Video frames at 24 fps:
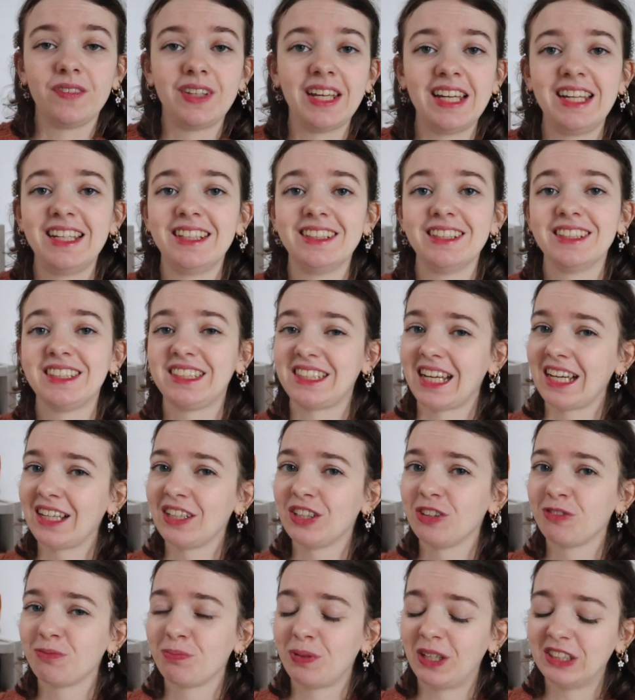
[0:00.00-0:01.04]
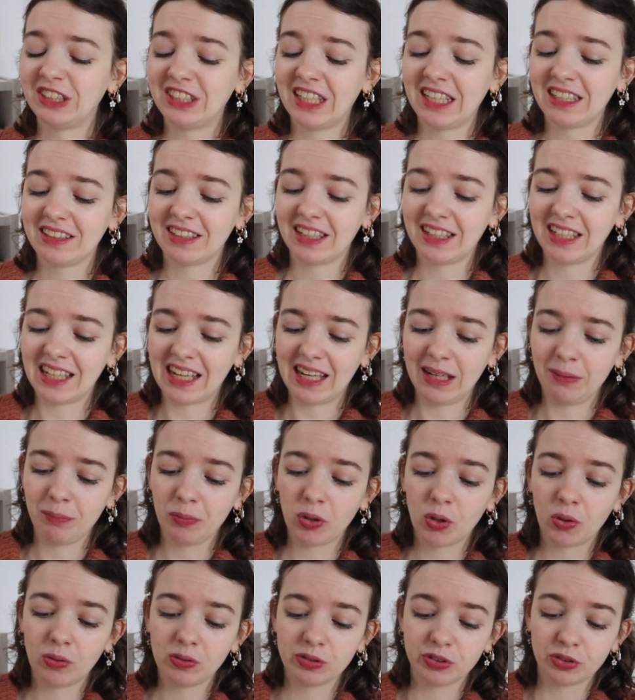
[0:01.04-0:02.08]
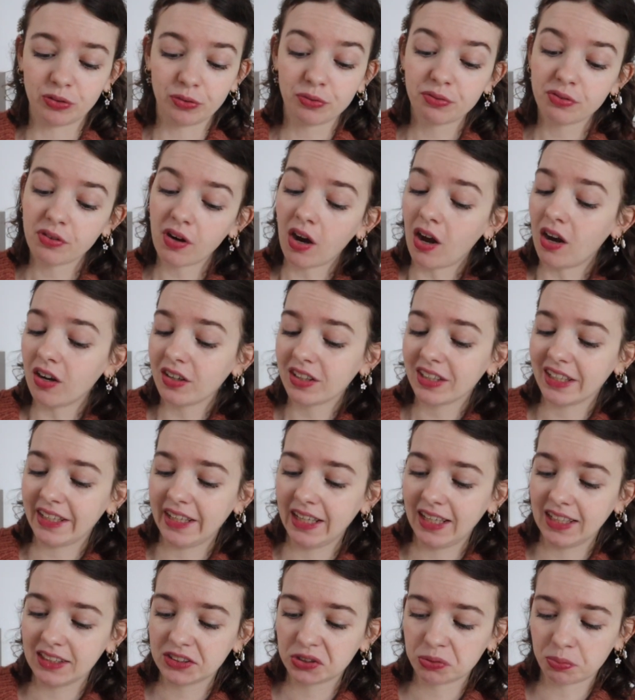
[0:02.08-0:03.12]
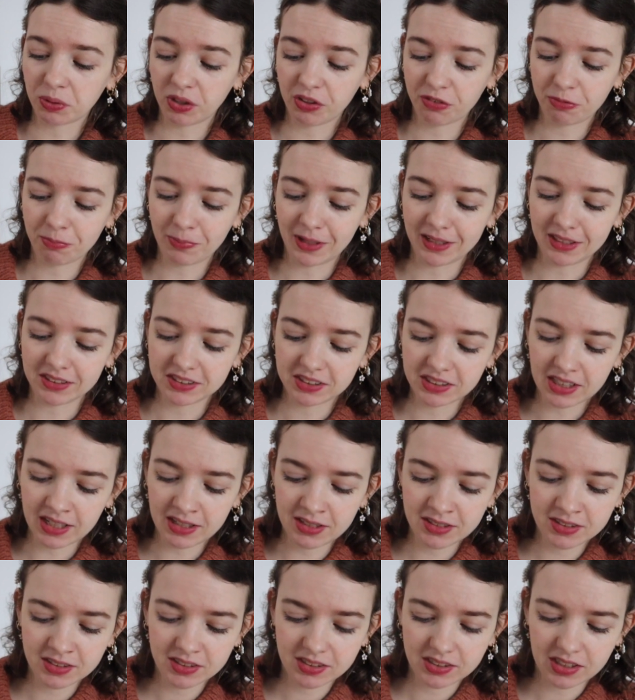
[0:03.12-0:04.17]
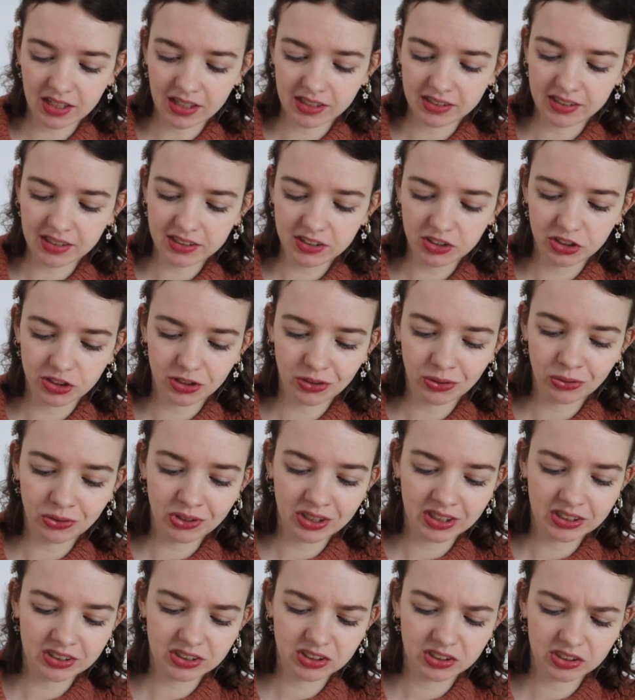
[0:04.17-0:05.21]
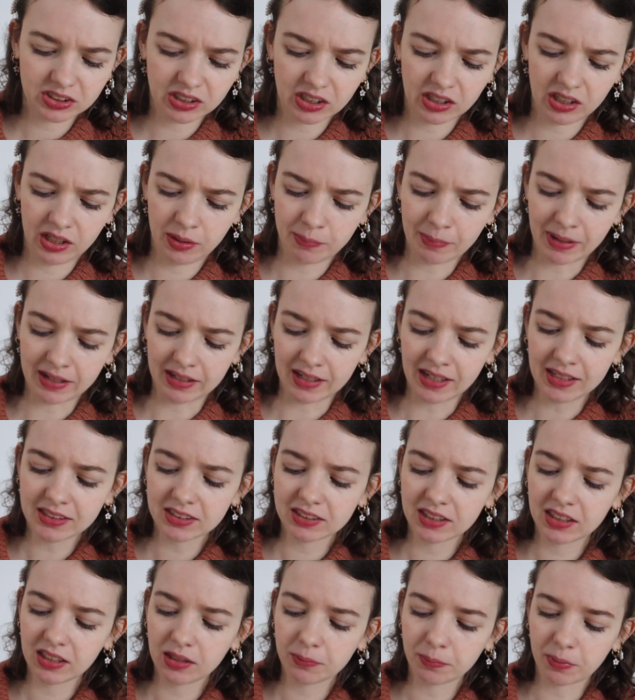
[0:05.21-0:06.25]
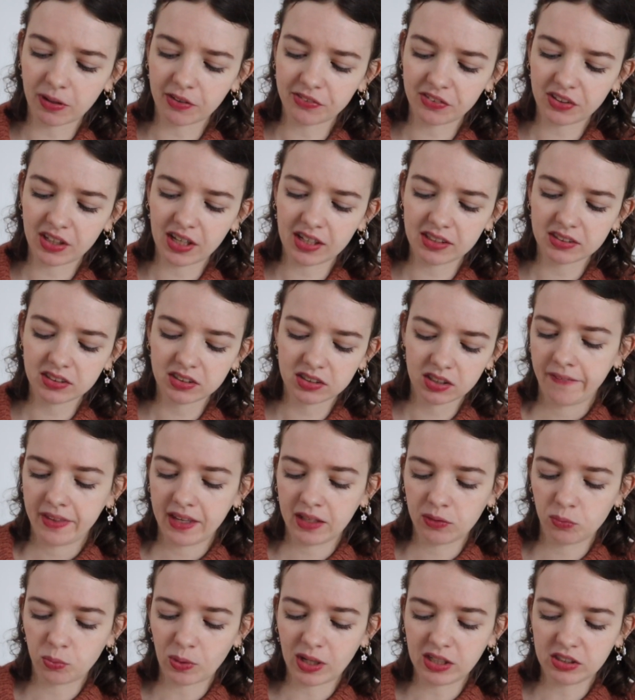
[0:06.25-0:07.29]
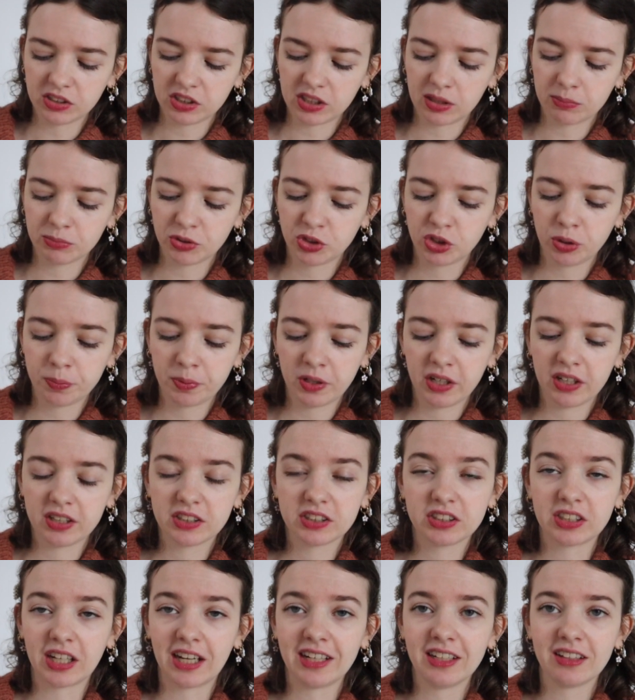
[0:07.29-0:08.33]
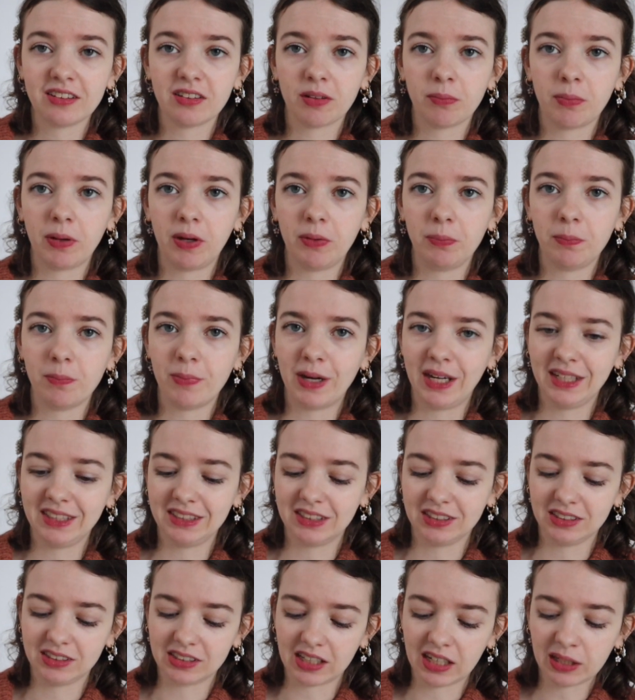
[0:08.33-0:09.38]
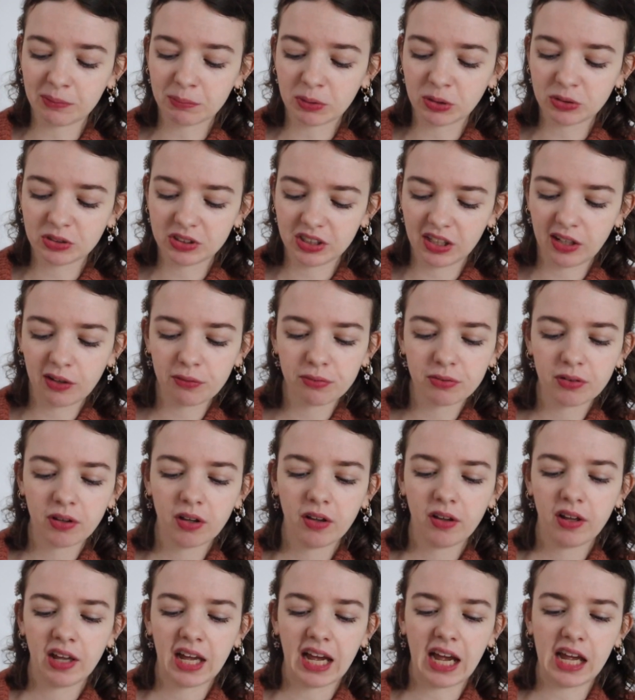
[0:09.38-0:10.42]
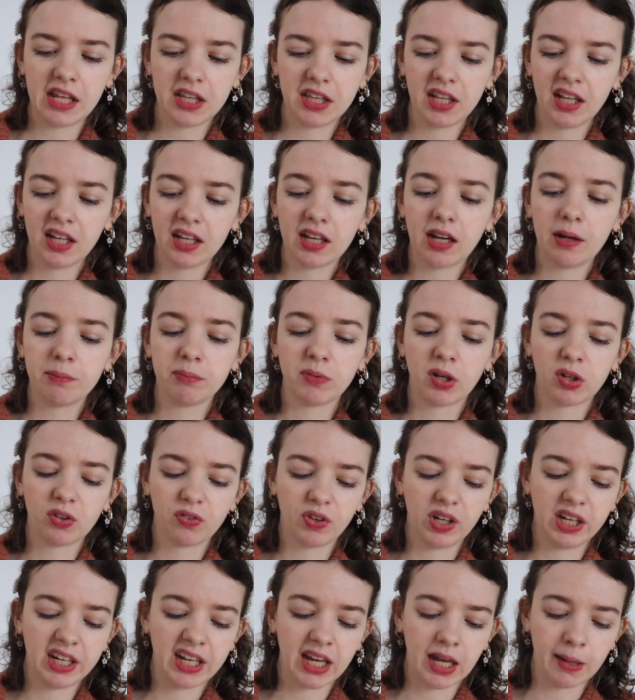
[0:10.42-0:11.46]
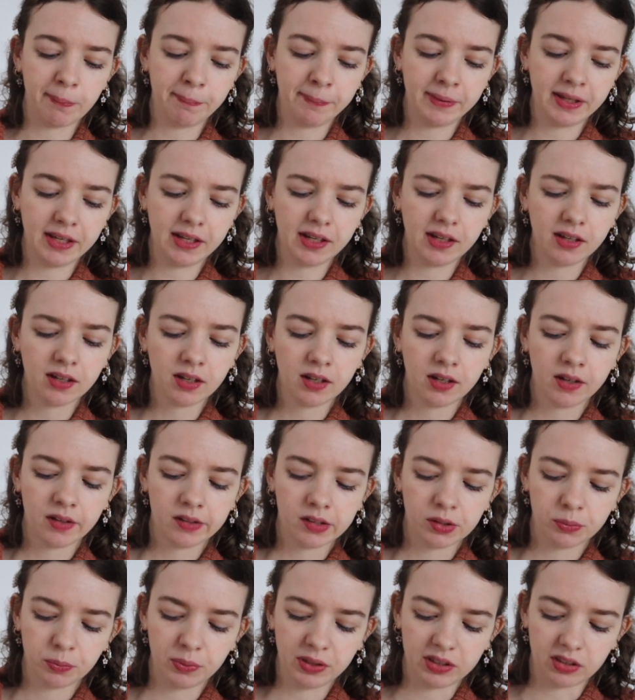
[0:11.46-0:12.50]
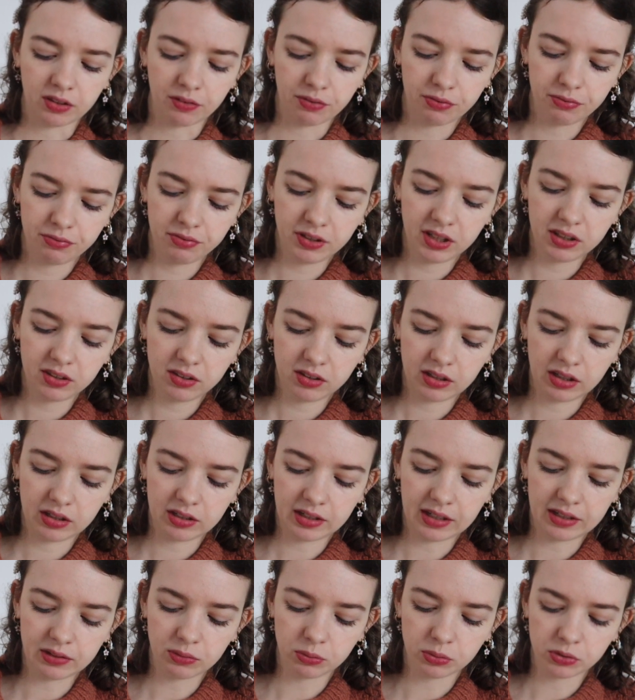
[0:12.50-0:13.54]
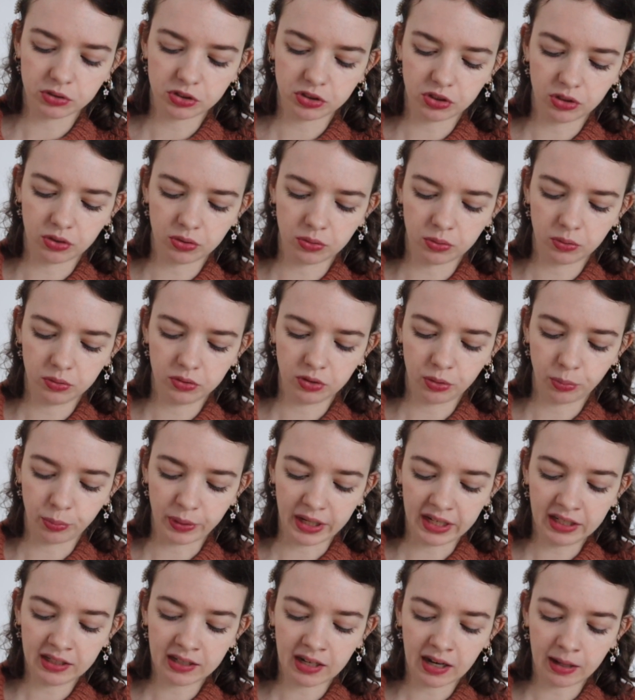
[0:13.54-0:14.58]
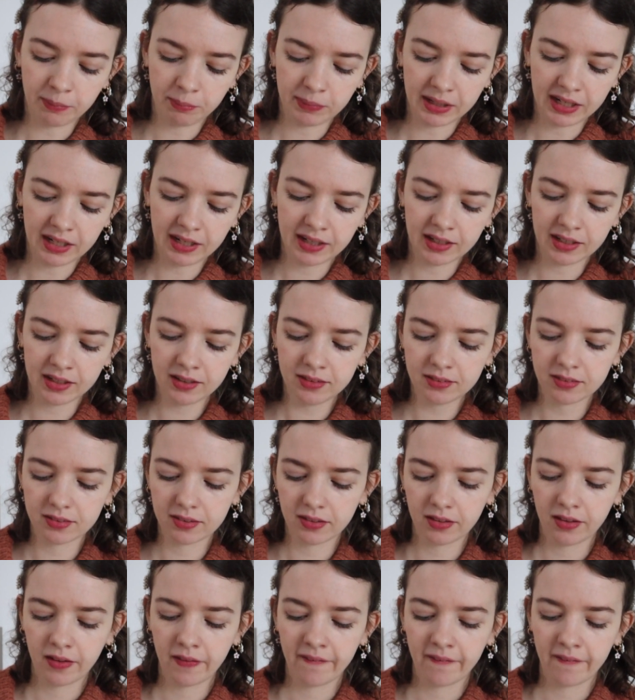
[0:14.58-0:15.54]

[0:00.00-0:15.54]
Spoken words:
Then the second project that I'm going to frog is one of my designs. I did show this in my last knitting podcast. And whilst I'm super excited about my design motif, I think I'm not really happy with the fit and then also the way that I'm knitting it.